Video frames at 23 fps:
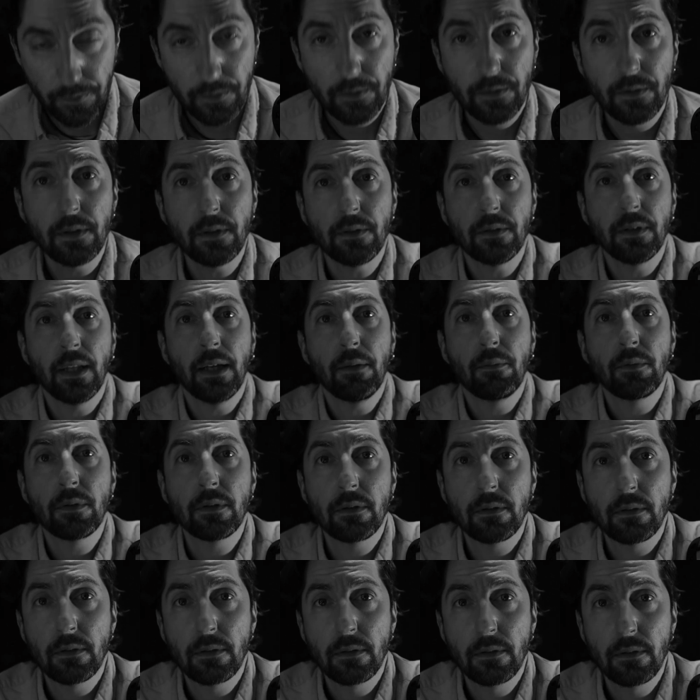So that
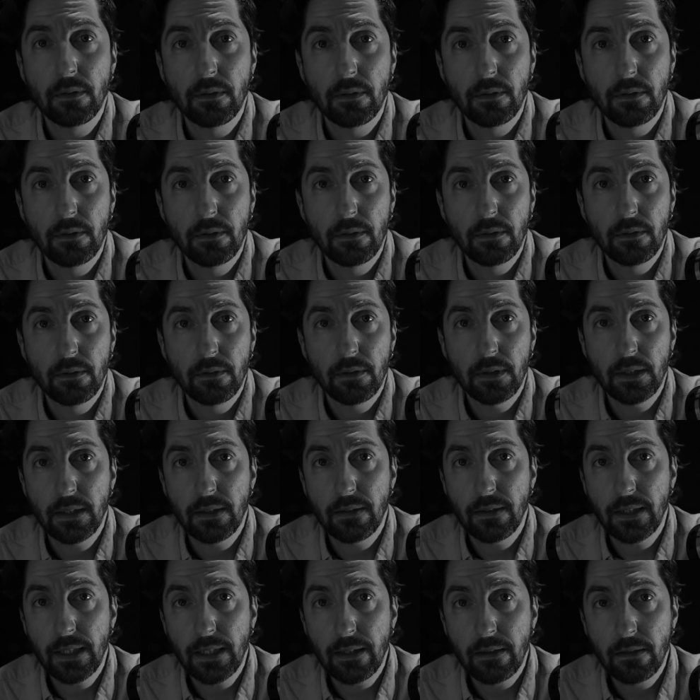was the
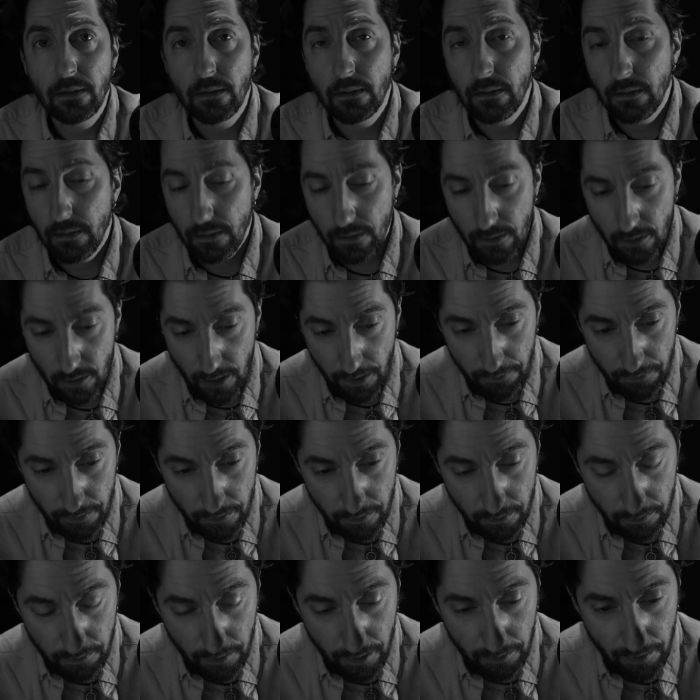sixth
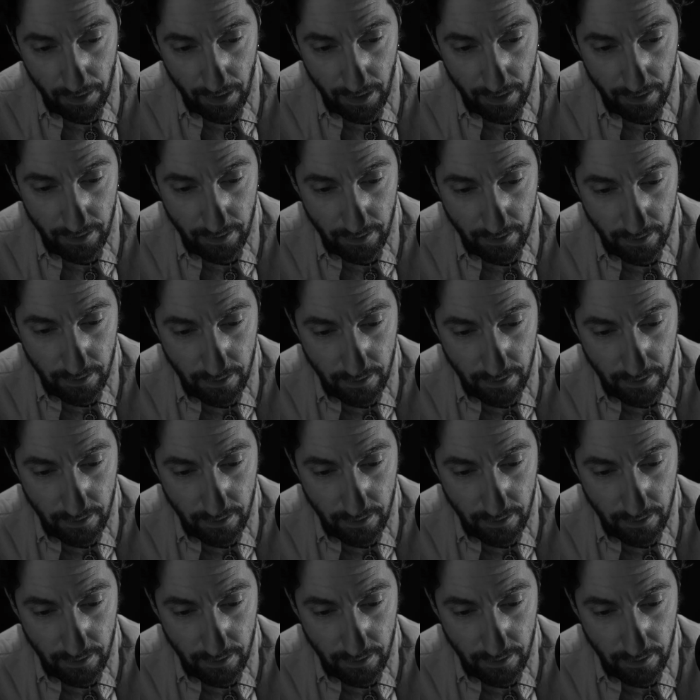chapter. Bye-bye.